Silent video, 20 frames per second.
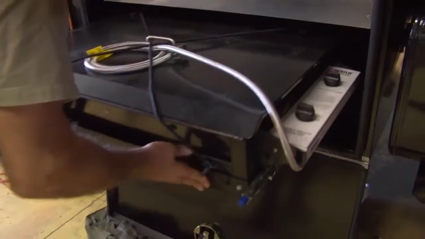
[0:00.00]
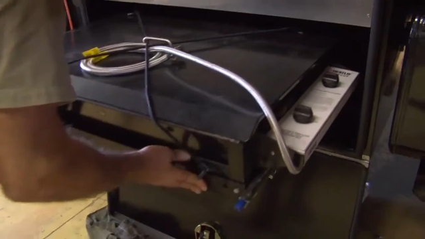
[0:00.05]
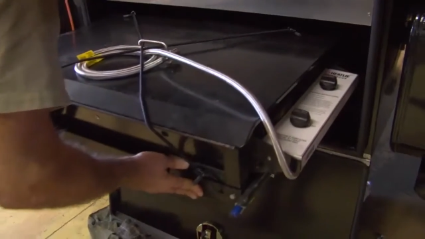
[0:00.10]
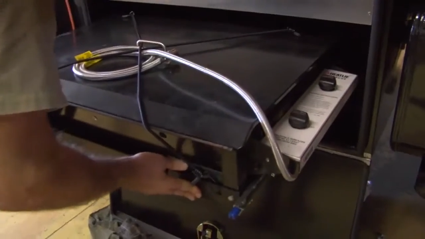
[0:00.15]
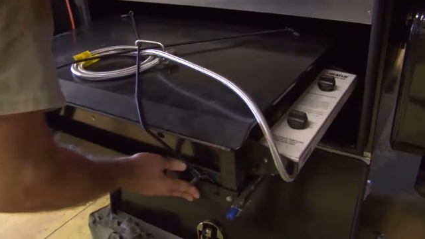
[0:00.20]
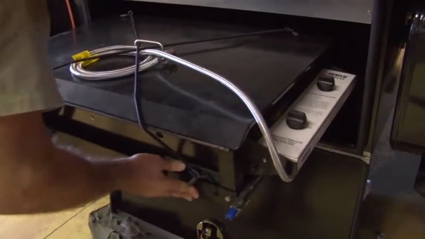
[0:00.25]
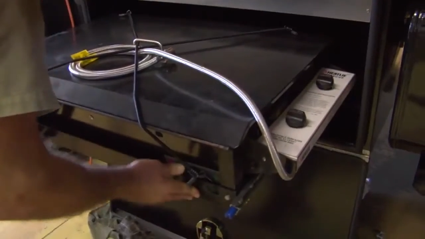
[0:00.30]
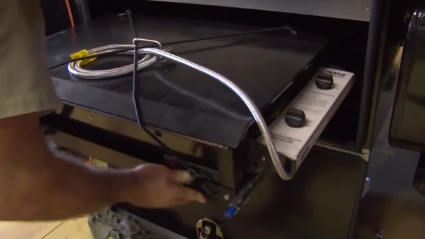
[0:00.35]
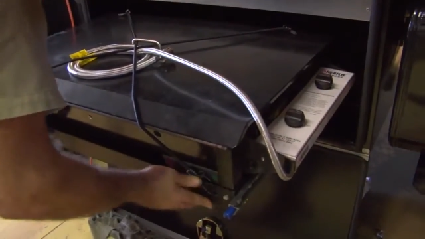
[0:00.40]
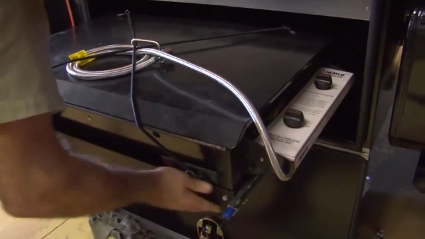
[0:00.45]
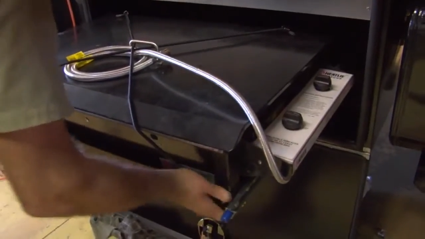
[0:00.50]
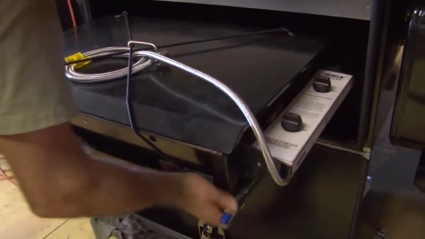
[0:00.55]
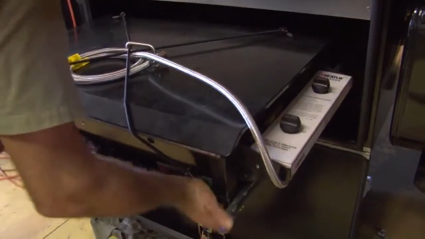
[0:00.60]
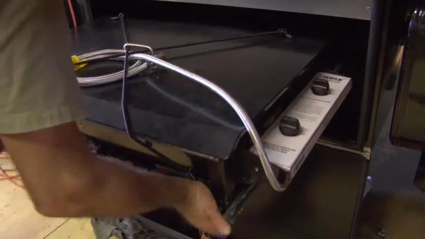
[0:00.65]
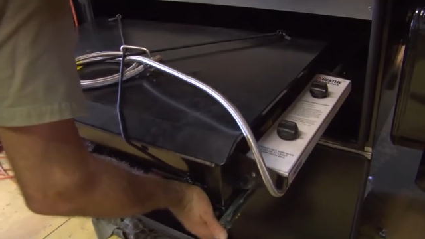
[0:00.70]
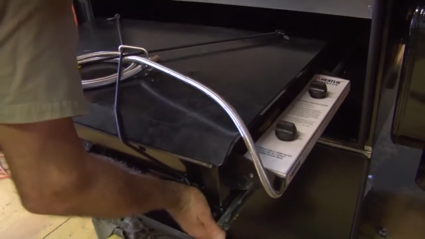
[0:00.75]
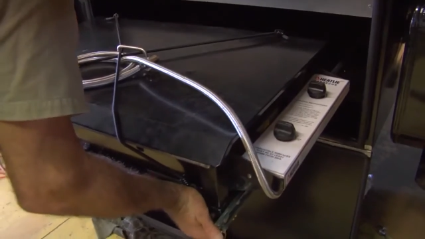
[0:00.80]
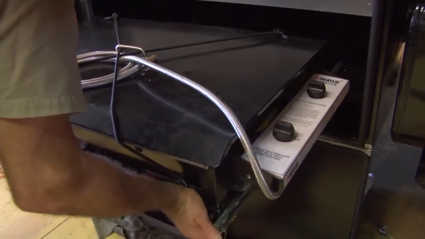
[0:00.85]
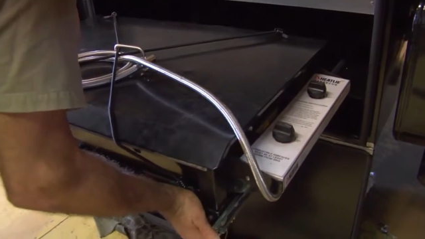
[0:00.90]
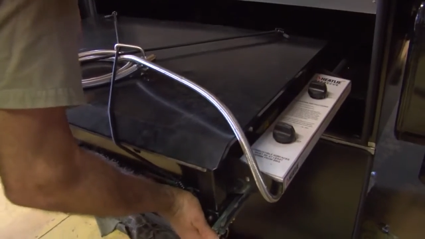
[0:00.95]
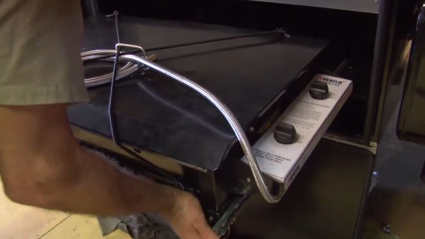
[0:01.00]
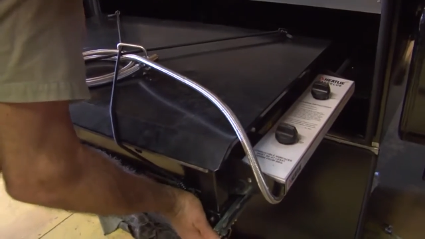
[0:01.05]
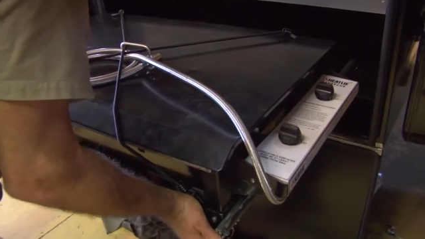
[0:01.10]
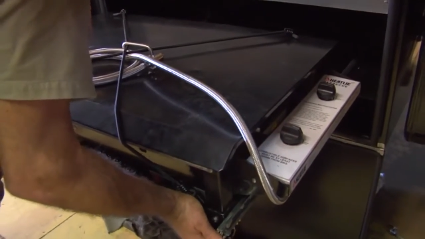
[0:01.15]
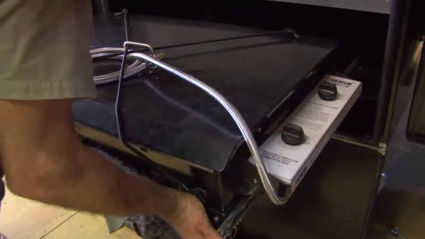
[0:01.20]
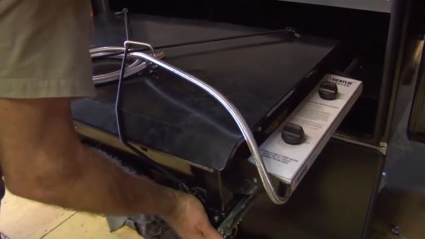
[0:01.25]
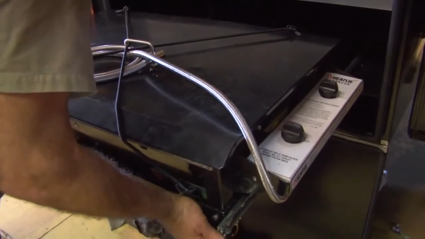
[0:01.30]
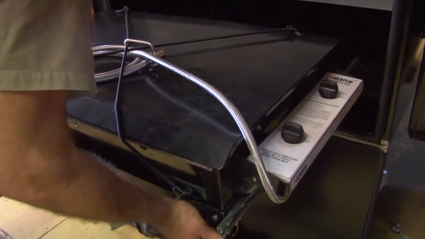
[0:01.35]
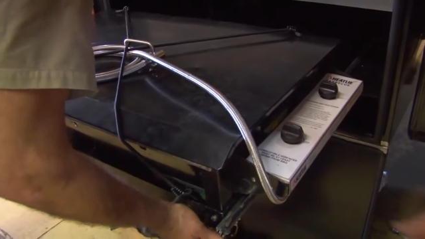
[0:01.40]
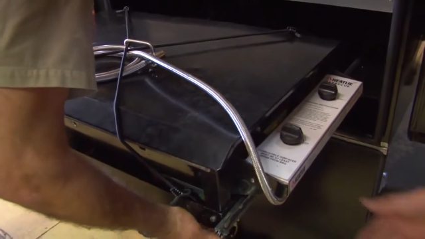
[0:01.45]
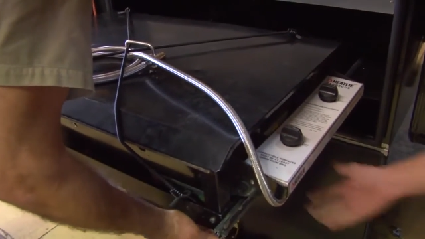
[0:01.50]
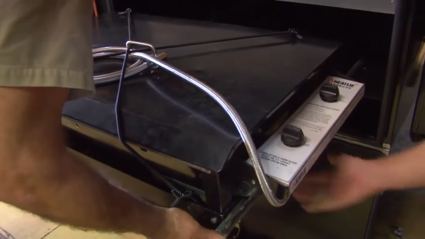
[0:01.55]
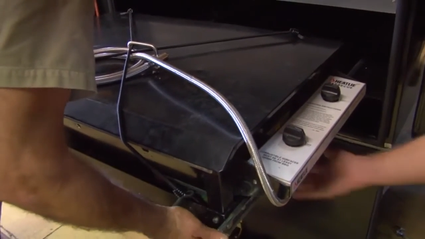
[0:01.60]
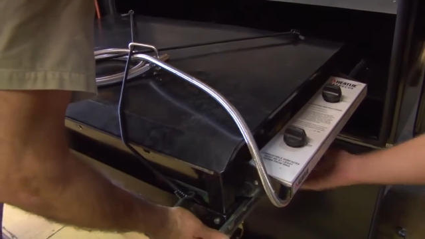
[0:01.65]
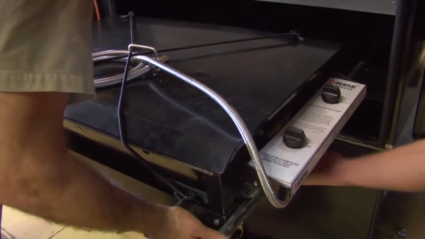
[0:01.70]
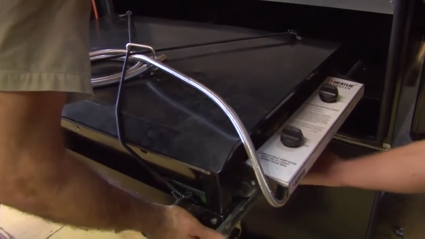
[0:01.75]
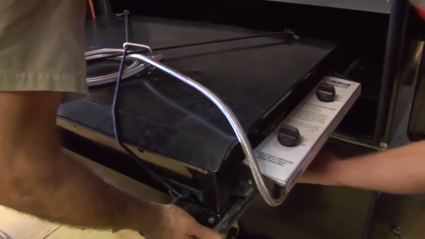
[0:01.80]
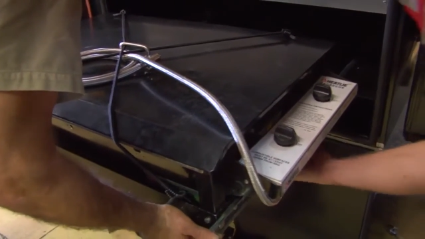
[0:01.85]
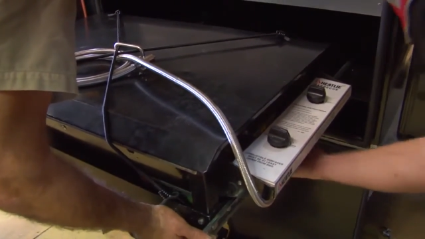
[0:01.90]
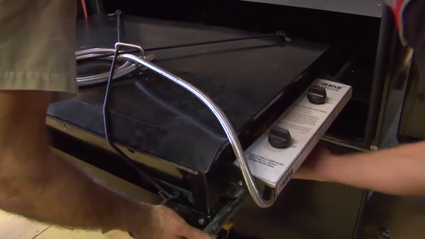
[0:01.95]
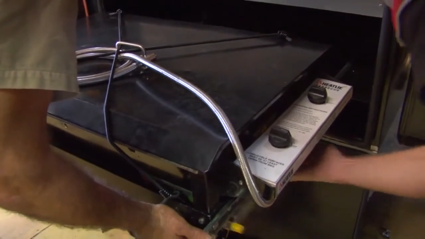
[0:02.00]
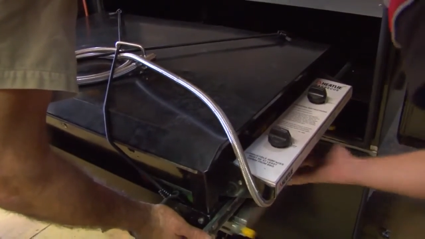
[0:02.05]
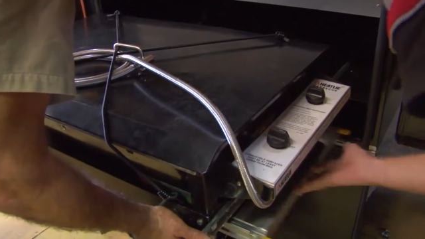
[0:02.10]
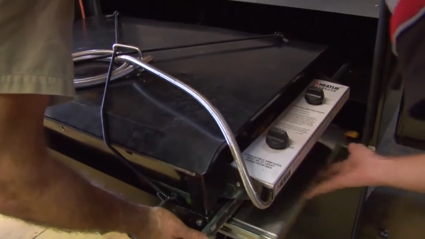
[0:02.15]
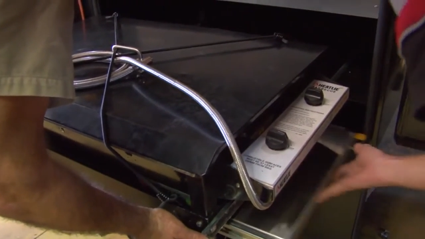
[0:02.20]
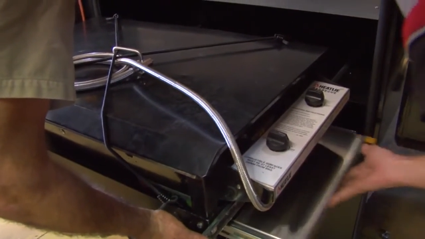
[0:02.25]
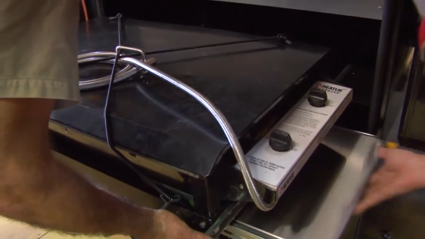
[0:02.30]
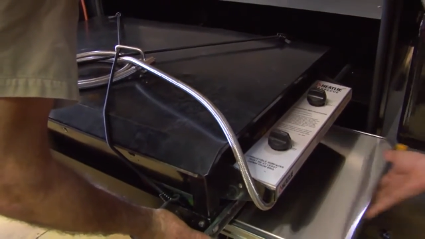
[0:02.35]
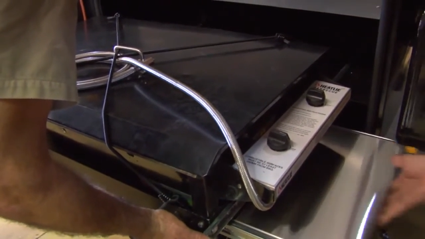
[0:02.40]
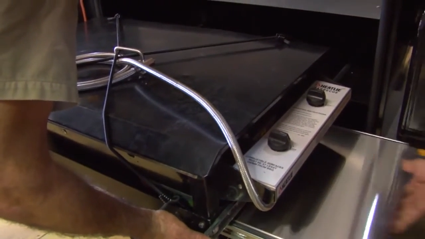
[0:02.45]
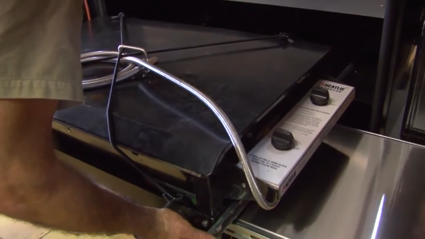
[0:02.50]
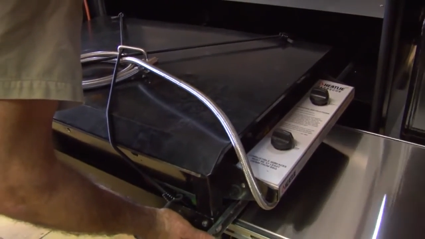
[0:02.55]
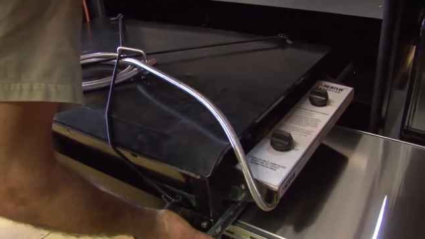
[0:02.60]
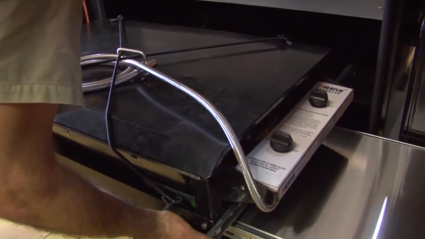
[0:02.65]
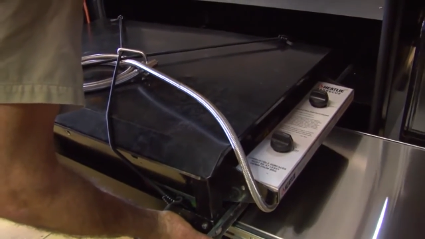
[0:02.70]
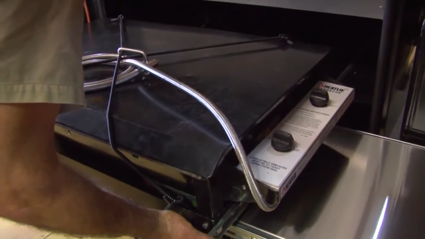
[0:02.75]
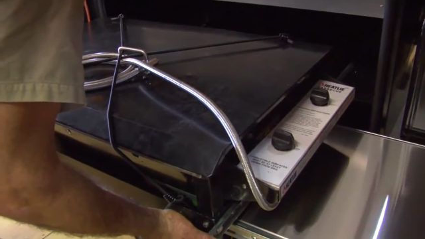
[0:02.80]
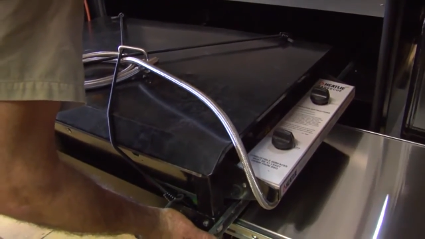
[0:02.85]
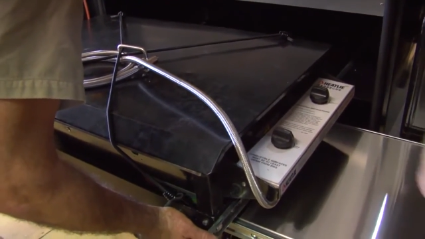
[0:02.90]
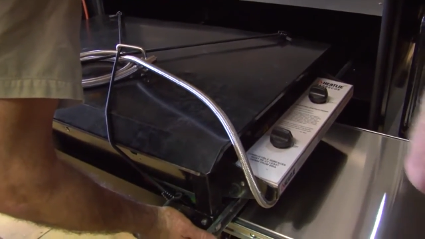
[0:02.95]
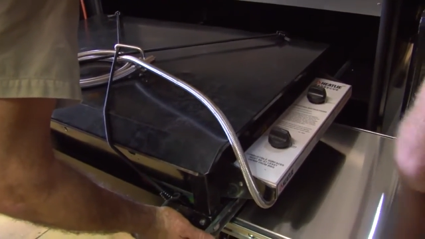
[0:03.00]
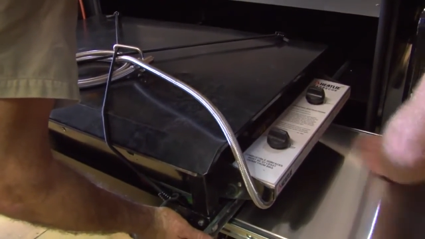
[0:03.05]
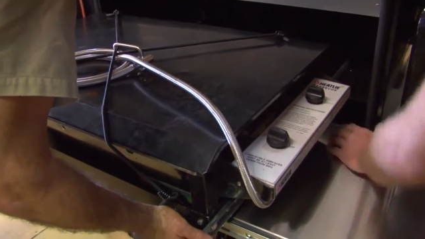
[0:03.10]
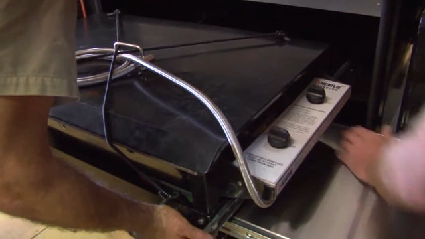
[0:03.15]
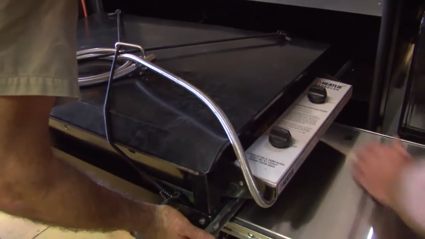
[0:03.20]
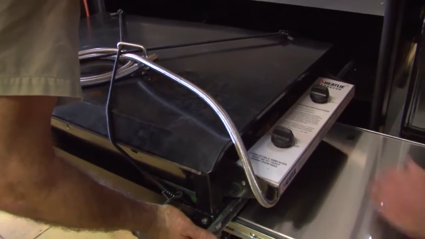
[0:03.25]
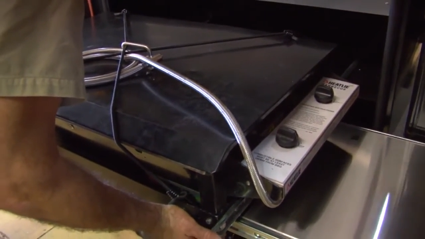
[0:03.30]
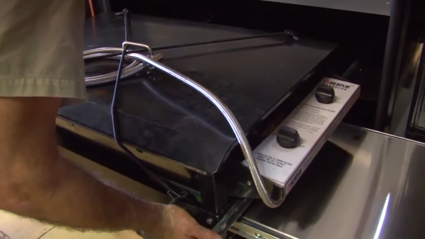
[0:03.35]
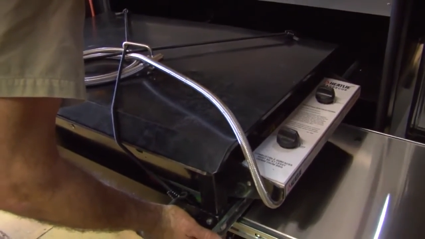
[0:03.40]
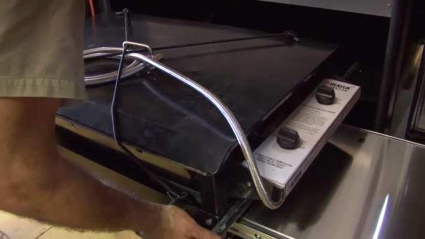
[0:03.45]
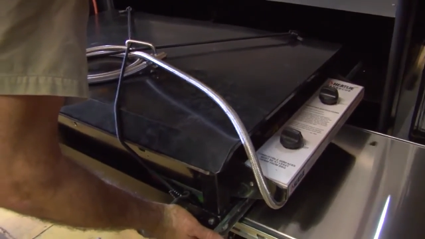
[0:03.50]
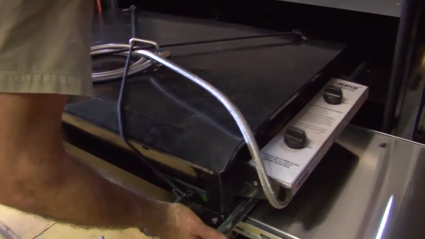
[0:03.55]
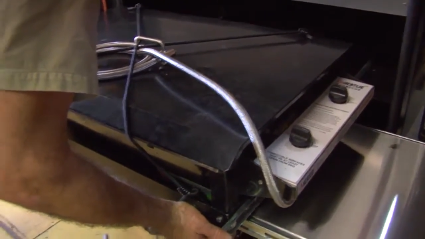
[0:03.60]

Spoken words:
Nobody's mouth can be seen.